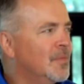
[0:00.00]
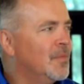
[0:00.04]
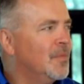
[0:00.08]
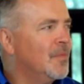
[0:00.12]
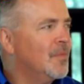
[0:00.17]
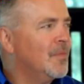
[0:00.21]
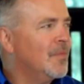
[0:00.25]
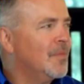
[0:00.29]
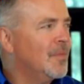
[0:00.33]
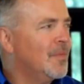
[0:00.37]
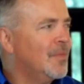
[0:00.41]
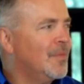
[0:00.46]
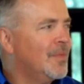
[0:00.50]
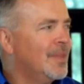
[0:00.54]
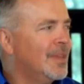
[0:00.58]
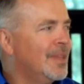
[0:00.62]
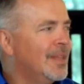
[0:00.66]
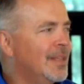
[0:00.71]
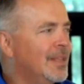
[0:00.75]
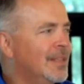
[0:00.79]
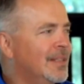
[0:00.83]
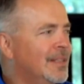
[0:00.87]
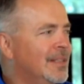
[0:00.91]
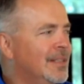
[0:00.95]

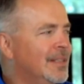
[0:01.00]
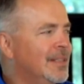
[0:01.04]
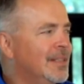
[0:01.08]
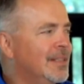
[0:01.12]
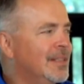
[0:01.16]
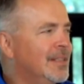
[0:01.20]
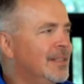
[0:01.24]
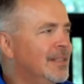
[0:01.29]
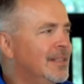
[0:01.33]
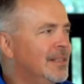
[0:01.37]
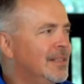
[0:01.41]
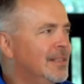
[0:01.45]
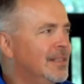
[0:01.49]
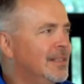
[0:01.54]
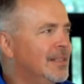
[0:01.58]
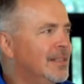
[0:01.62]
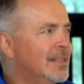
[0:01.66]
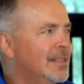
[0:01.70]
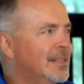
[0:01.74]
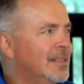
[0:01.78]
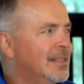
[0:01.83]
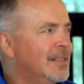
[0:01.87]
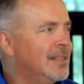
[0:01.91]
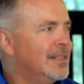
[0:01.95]

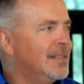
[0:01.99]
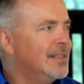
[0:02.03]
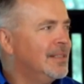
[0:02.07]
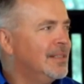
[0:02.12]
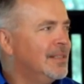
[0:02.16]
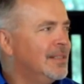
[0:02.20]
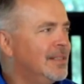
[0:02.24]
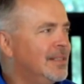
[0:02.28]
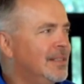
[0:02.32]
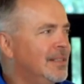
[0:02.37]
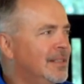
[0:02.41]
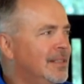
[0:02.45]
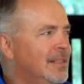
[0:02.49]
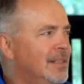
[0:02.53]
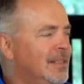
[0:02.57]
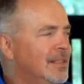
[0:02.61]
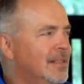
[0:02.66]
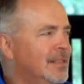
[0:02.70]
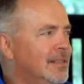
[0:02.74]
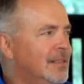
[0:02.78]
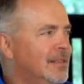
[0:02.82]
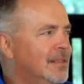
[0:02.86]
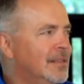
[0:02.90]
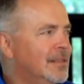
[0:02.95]

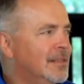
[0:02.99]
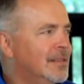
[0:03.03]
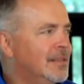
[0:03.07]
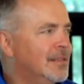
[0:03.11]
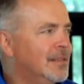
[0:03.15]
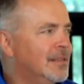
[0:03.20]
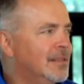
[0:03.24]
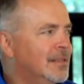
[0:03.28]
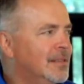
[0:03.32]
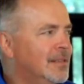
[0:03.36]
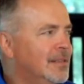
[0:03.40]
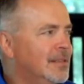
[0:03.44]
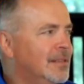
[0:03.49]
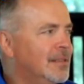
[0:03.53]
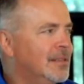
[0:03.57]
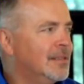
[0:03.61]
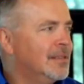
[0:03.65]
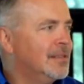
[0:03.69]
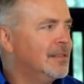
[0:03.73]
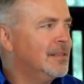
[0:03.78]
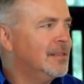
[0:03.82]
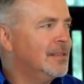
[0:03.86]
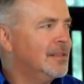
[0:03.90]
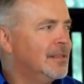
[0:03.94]

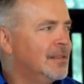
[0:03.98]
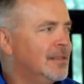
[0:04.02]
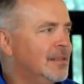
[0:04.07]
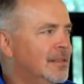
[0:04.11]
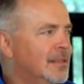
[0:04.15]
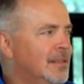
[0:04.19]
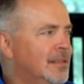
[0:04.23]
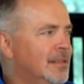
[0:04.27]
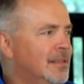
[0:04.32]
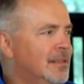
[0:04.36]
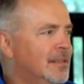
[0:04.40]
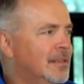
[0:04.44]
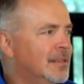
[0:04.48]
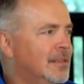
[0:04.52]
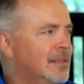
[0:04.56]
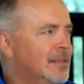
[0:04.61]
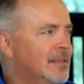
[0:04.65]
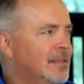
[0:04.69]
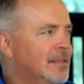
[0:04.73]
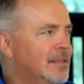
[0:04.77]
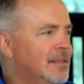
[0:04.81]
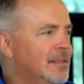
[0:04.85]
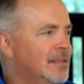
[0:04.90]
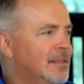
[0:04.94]

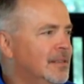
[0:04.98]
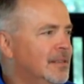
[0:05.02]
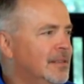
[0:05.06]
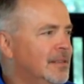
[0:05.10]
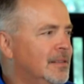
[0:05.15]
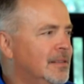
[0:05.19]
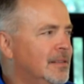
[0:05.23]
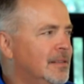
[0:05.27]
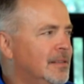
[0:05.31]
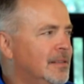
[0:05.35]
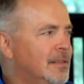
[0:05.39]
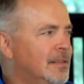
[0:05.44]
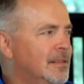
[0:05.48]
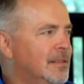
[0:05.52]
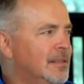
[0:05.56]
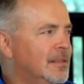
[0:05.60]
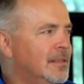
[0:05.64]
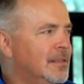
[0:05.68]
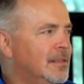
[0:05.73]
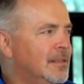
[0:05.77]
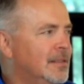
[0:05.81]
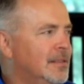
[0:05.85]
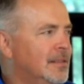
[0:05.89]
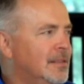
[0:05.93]

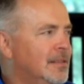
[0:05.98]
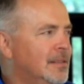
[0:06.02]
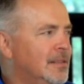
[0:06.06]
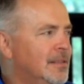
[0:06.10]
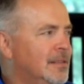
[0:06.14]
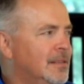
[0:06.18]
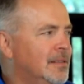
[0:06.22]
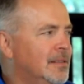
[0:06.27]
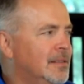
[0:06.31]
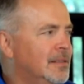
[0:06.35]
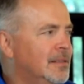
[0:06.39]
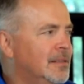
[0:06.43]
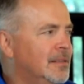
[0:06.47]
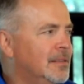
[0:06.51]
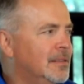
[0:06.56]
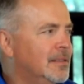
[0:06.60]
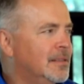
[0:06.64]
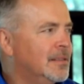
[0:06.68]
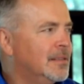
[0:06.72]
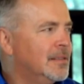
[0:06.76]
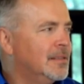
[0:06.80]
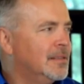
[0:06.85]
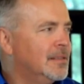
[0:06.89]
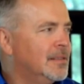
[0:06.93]

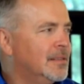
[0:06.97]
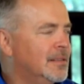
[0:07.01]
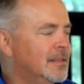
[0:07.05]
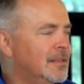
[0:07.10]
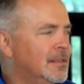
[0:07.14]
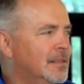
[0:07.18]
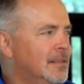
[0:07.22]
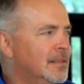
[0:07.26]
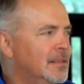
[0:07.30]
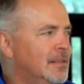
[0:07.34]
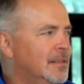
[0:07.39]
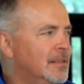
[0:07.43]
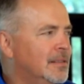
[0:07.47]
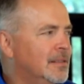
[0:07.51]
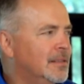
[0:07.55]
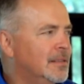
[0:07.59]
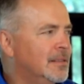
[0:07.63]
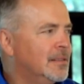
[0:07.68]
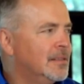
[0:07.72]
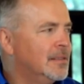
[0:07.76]
(not speaking)